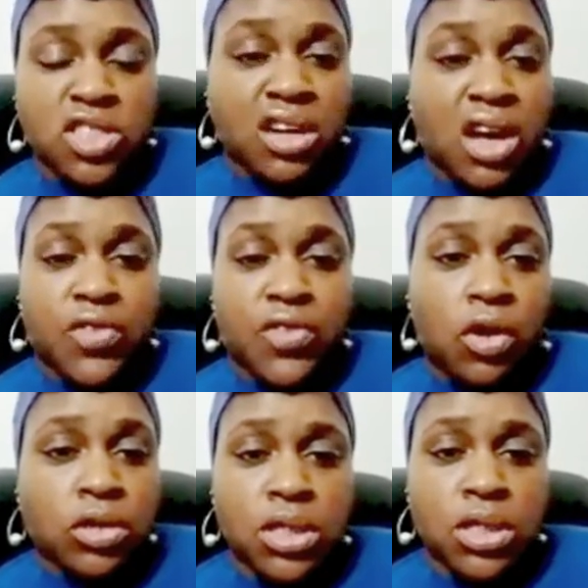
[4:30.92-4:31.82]
to cover
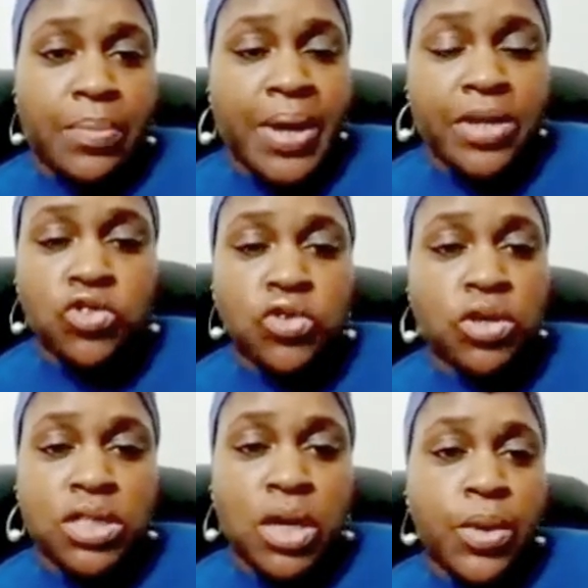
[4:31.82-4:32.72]
costs like petrol
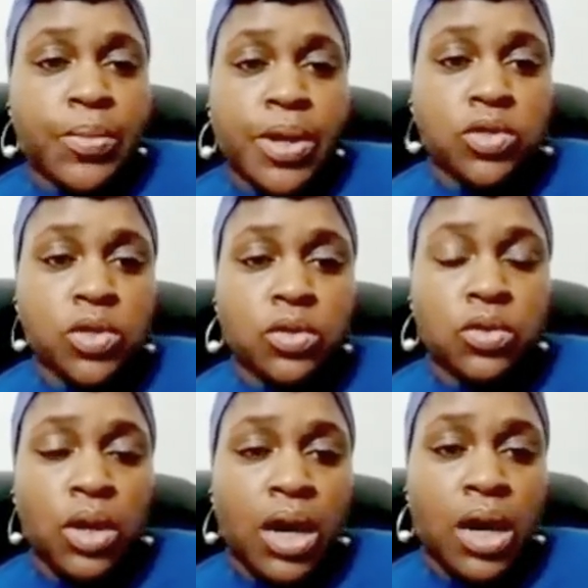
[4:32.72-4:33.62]
costs, like when we go
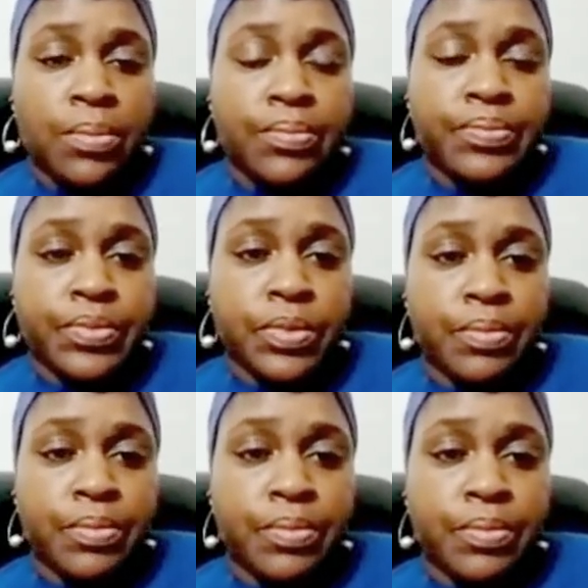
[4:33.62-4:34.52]
to
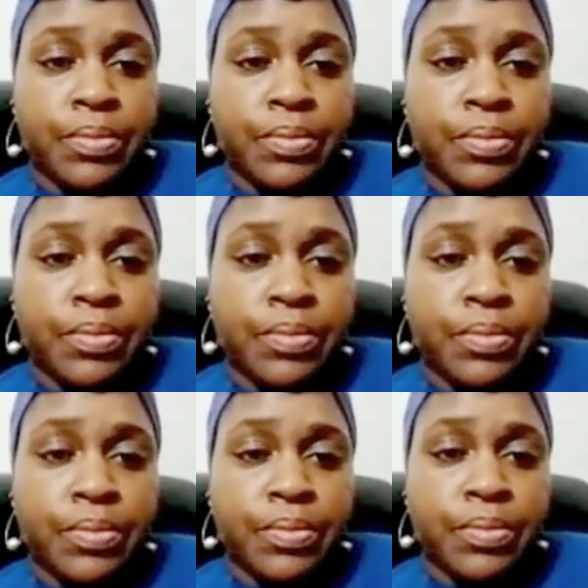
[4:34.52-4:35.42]
Manchester or
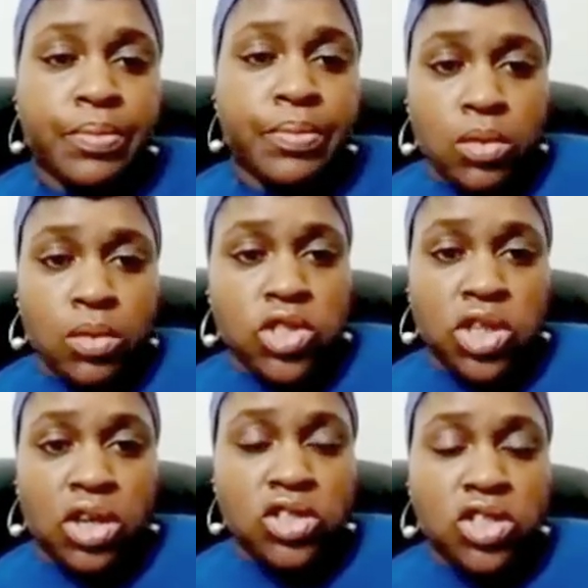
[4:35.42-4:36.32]
wherever,
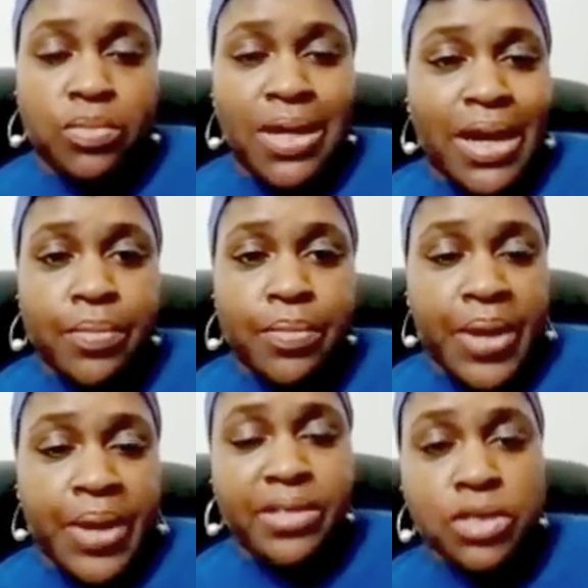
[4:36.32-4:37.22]
we'll charge them like
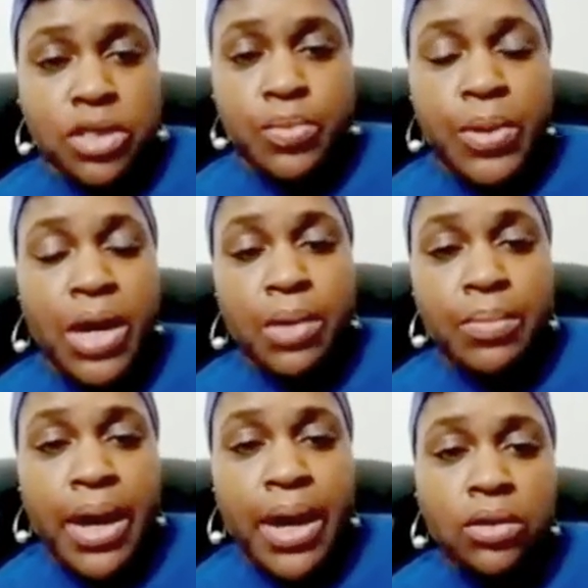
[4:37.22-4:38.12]
pence per
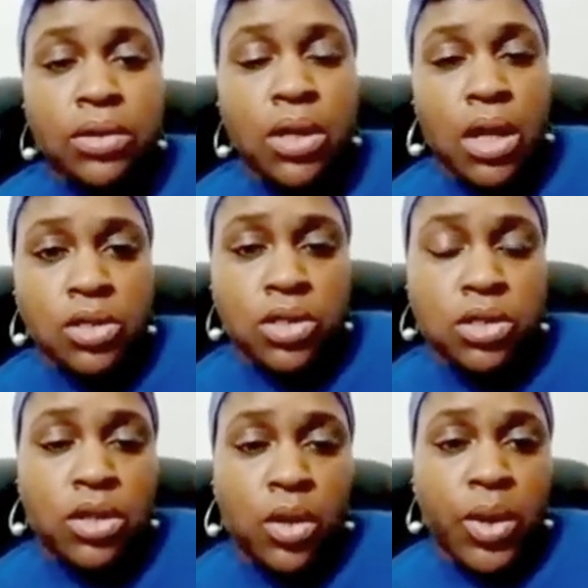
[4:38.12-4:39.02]
mile
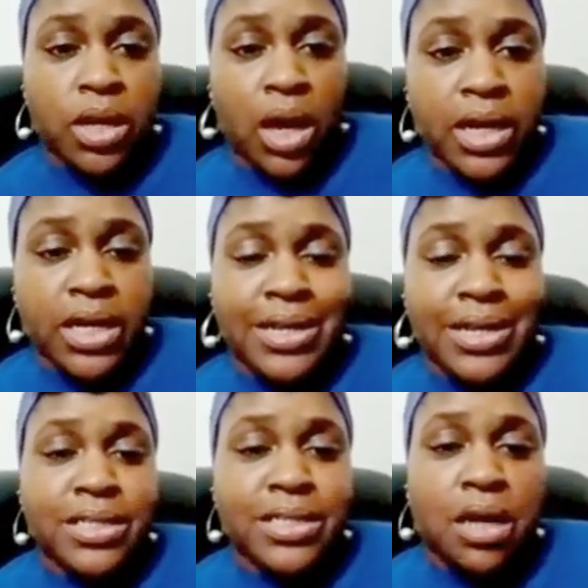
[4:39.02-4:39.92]
so that I can at
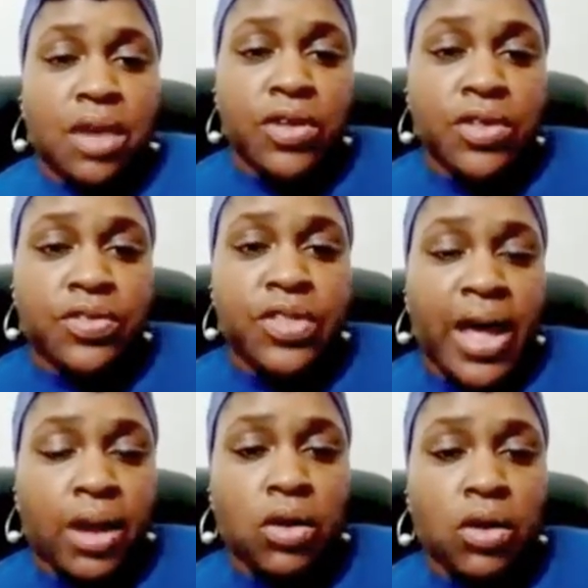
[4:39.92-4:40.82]
least cover that
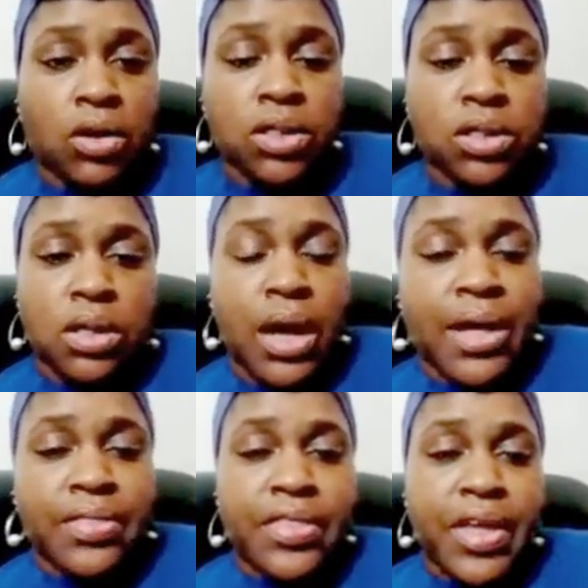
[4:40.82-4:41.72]
cost.
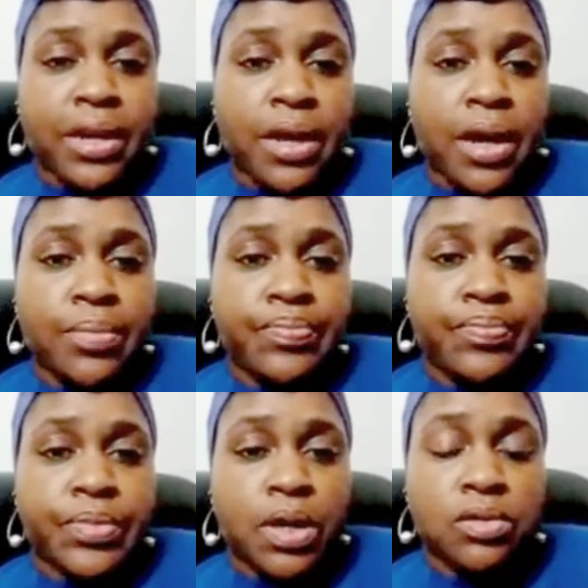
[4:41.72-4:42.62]
And
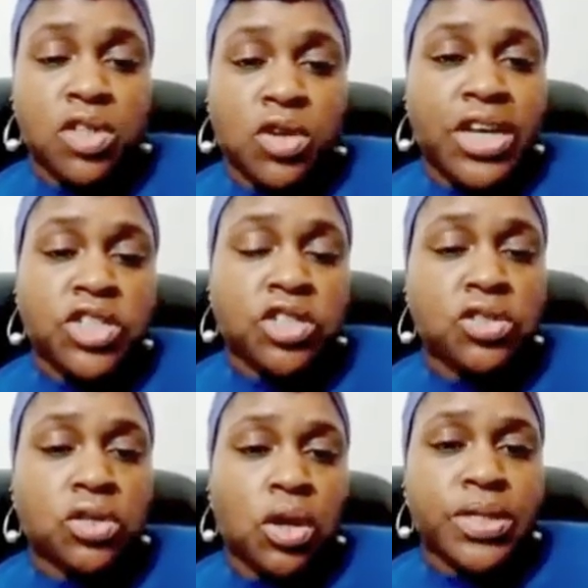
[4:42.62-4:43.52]
then
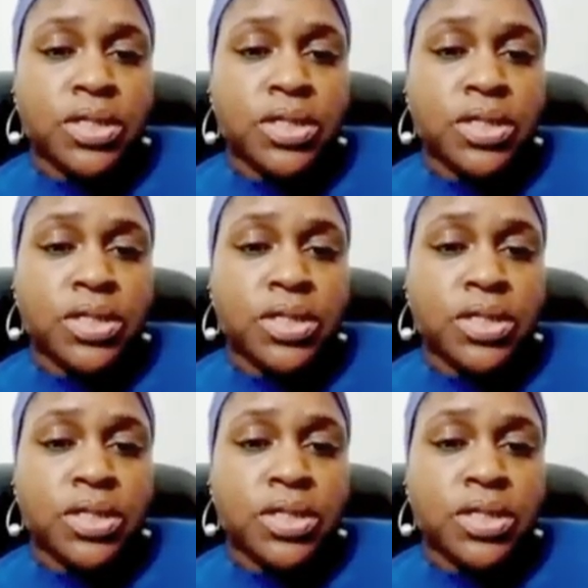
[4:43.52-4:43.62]
donations go into